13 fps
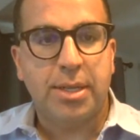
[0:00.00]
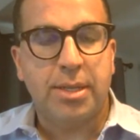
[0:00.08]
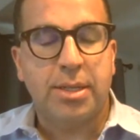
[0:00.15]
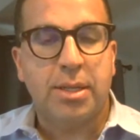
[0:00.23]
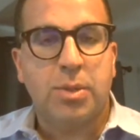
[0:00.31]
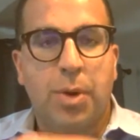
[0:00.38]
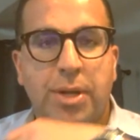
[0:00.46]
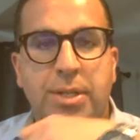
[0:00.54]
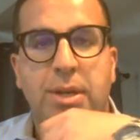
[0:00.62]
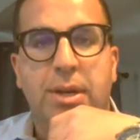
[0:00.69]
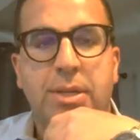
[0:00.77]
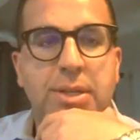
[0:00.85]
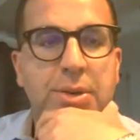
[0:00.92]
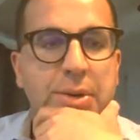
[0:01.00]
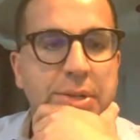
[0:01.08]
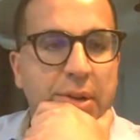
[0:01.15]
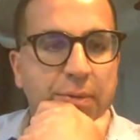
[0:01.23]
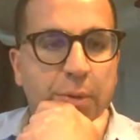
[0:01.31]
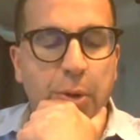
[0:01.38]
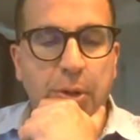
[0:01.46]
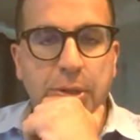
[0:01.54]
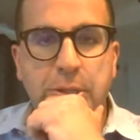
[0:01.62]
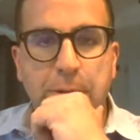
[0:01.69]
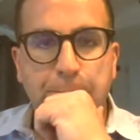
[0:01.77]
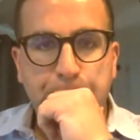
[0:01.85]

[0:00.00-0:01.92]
as this White Sox series unfolds.